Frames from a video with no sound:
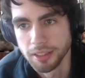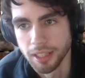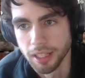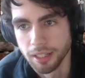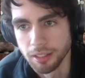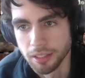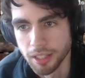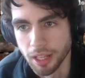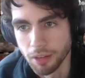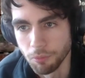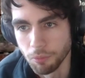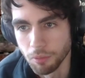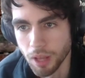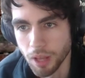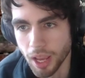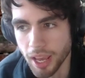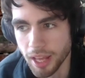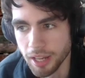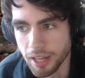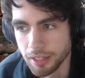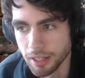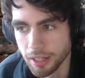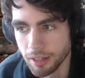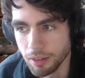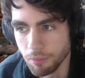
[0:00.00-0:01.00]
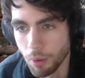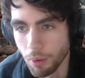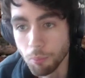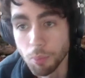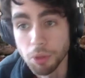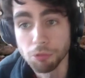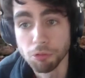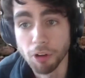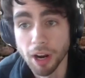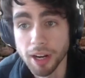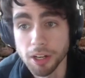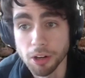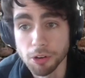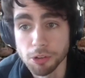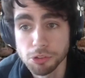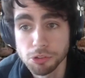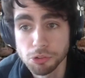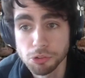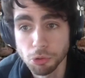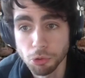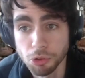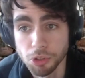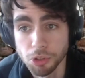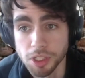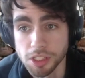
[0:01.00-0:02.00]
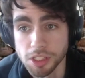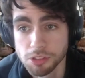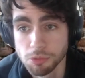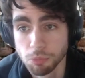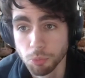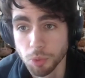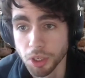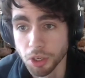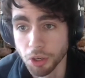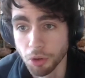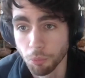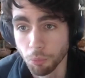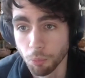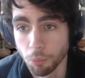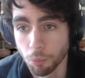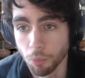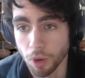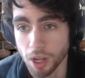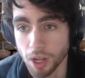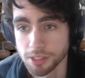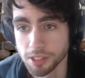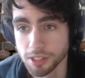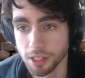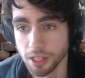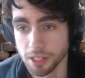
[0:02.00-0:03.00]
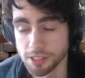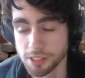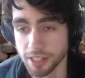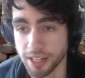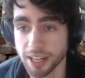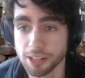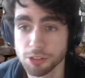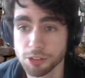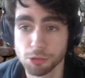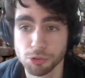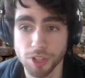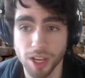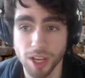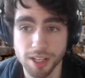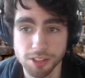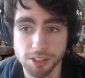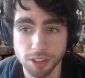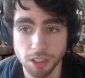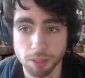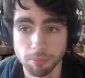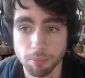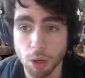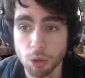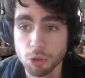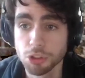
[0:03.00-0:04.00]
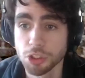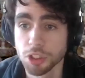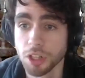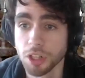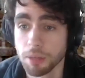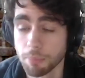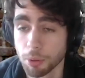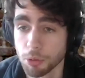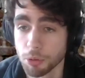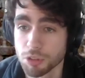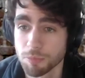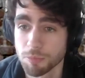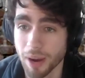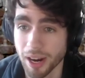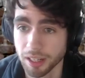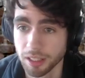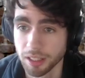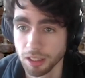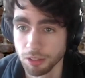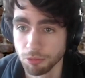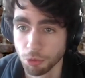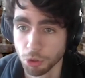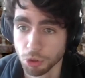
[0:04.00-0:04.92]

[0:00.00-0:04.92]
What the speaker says: That and when we write our stories, it's an exercise in emotion and perspective.